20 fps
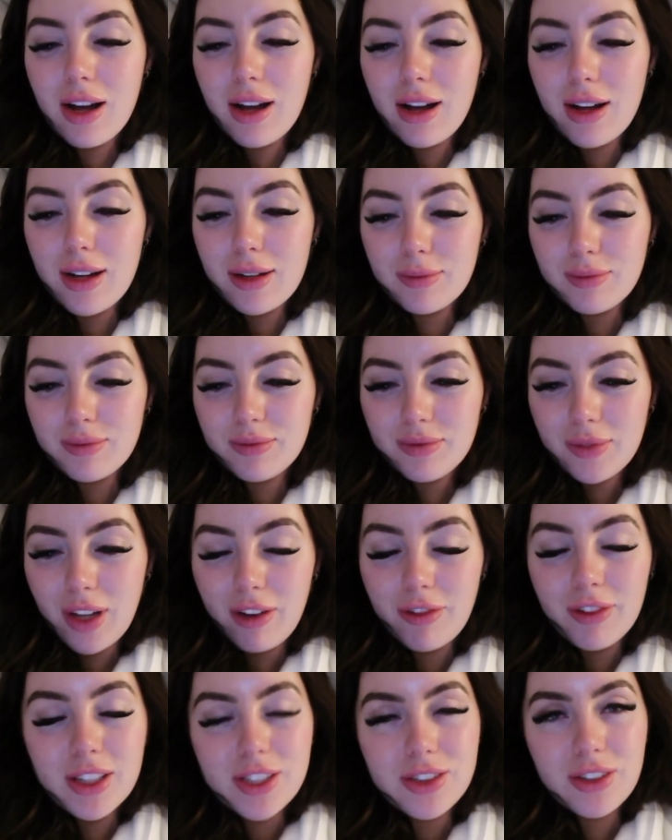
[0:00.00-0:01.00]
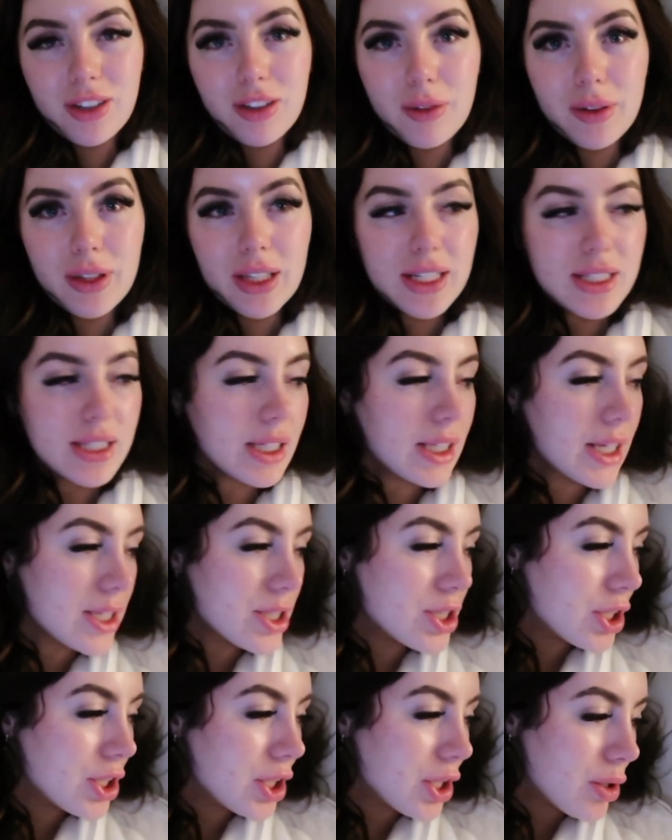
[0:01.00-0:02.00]
Um, I really struggle with things like
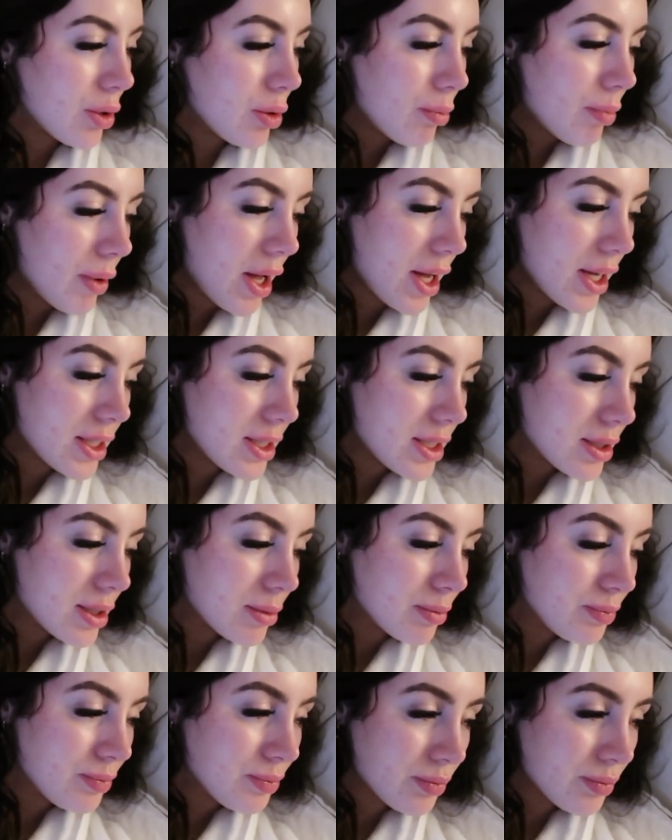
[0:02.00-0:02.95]
that too, but